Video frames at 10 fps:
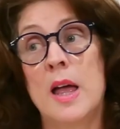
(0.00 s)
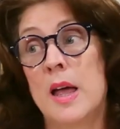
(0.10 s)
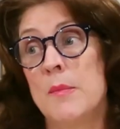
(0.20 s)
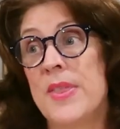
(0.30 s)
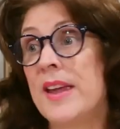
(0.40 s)

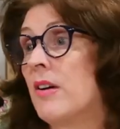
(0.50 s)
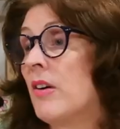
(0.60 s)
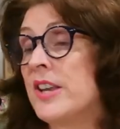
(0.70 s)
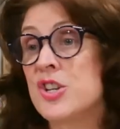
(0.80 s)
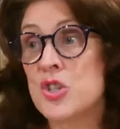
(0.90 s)
They
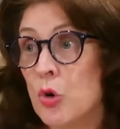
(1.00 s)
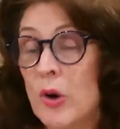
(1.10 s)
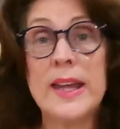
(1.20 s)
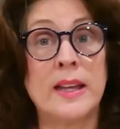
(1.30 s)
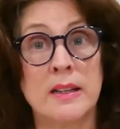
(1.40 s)
are
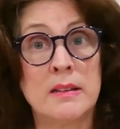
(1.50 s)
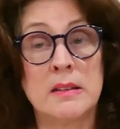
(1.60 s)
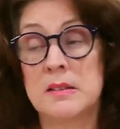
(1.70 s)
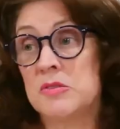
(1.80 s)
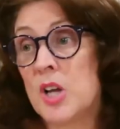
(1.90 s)
enjoying
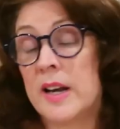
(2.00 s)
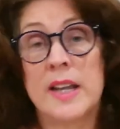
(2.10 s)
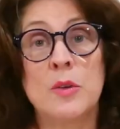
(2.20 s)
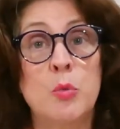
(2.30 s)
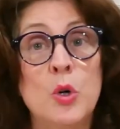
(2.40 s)

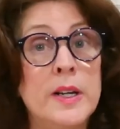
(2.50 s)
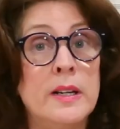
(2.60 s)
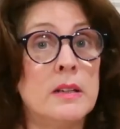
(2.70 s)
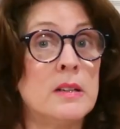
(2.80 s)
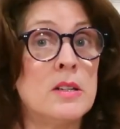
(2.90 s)
cutting the
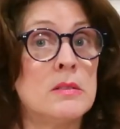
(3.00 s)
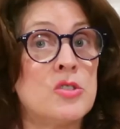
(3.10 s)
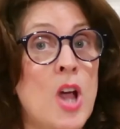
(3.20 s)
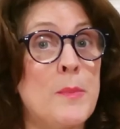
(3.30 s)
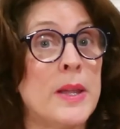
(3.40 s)
wood,
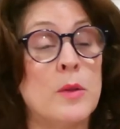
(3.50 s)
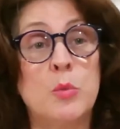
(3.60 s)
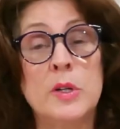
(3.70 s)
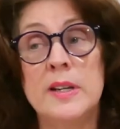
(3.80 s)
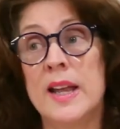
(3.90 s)
chopping the
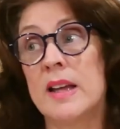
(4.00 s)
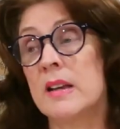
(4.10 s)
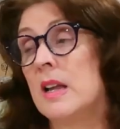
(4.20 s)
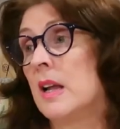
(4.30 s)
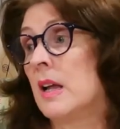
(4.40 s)
wood down,